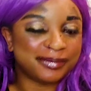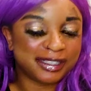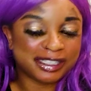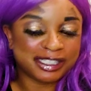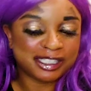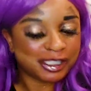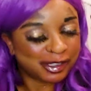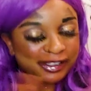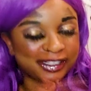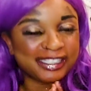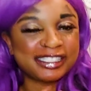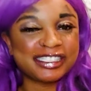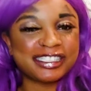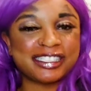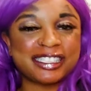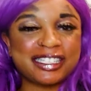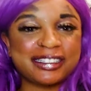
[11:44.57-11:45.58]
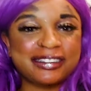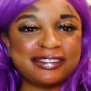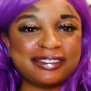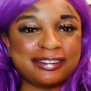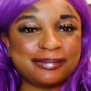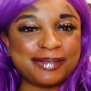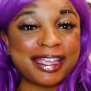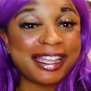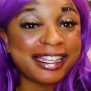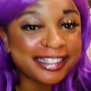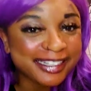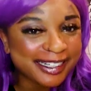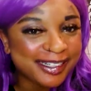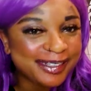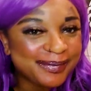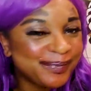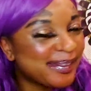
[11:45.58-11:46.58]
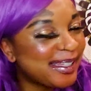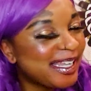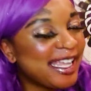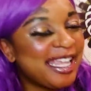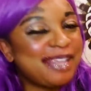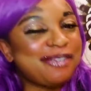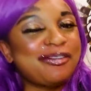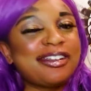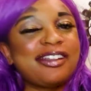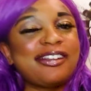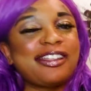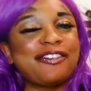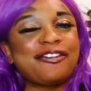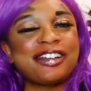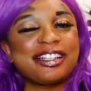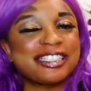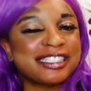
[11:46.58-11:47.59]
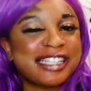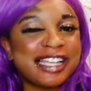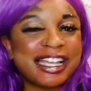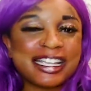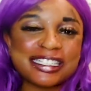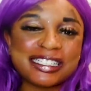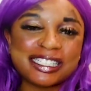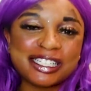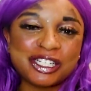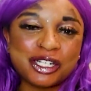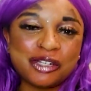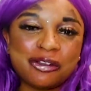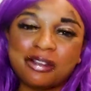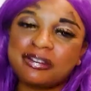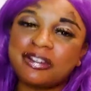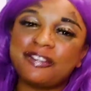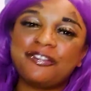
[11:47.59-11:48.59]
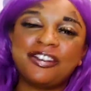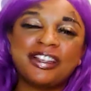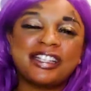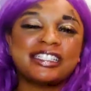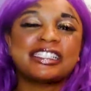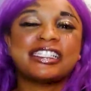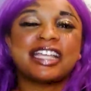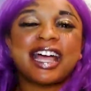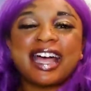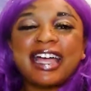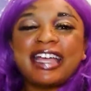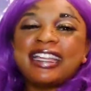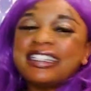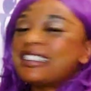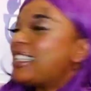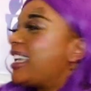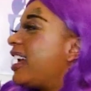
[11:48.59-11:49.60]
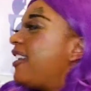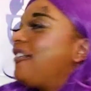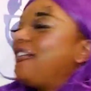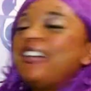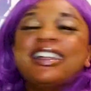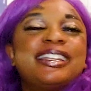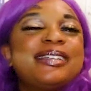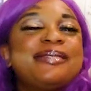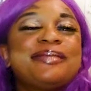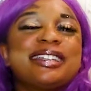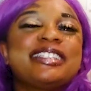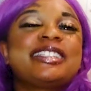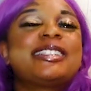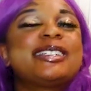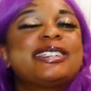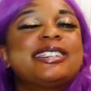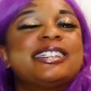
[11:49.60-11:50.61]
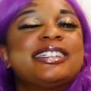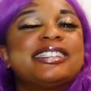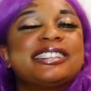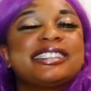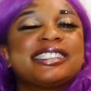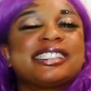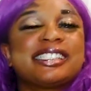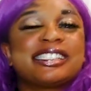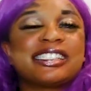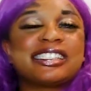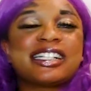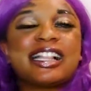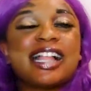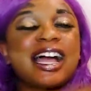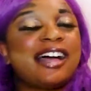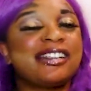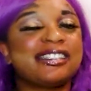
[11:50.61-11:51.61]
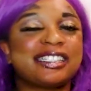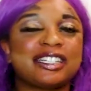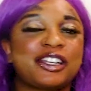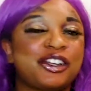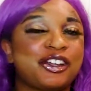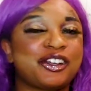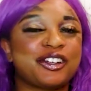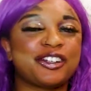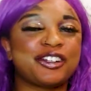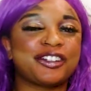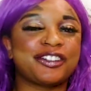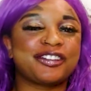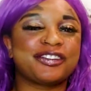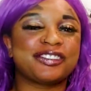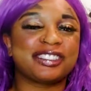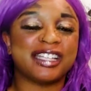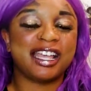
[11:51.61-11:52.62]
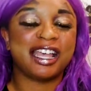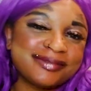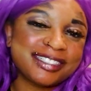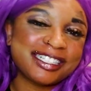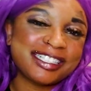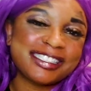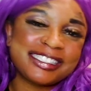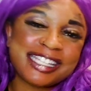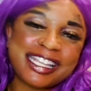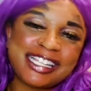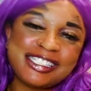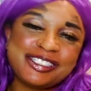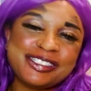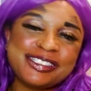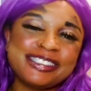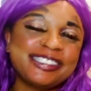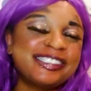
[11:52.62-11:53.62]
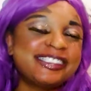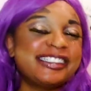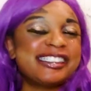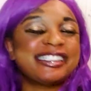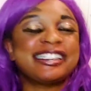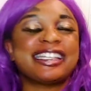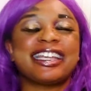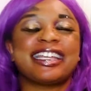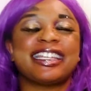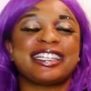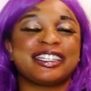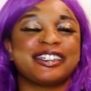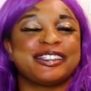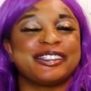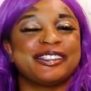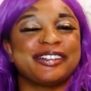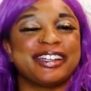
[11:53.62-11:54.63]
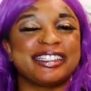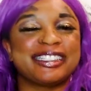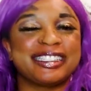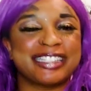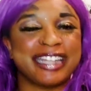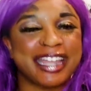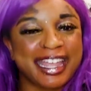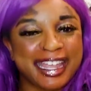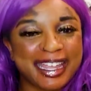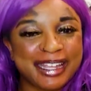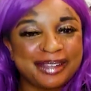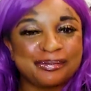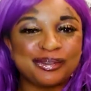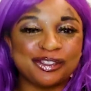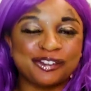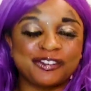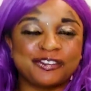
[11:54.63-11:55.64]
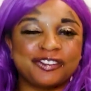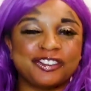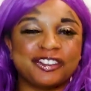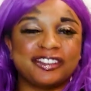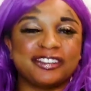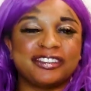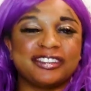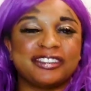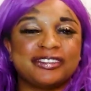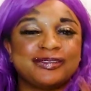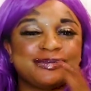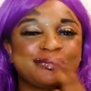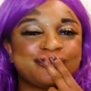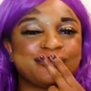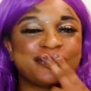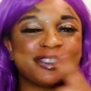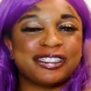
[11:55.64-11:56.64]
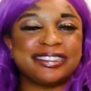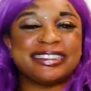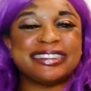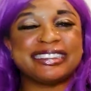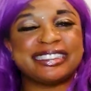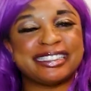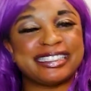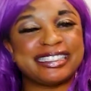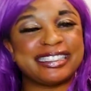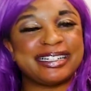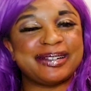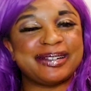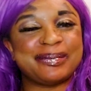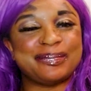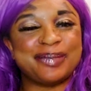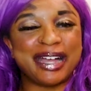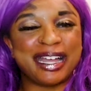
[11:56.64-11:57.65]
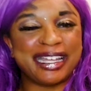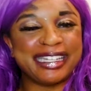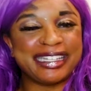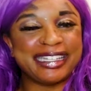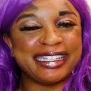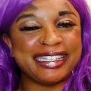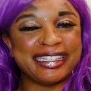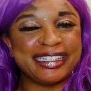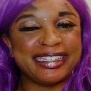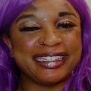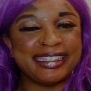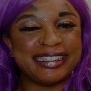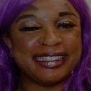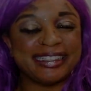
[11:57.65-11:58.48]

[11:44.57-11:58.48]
So this is Panda. You want only fun sides here. Welcome to Fun Size Fundamentals. This is Clowns and Curves. Stay true, stay you, and stay beautiful. Bye.